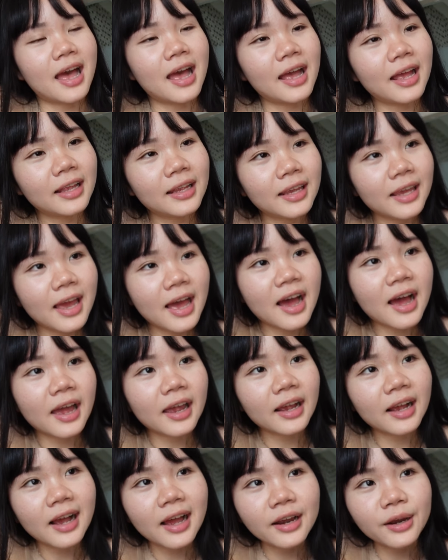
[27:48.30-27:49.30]
And yeah,
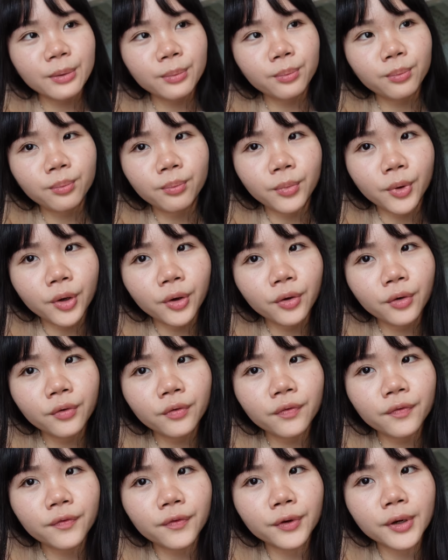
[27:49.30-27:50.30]
I kind of
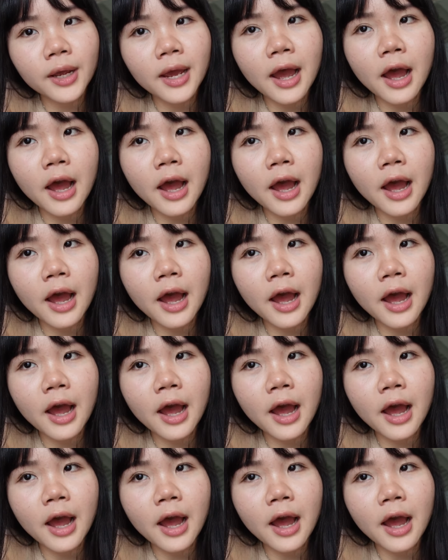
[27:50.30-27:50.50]
moved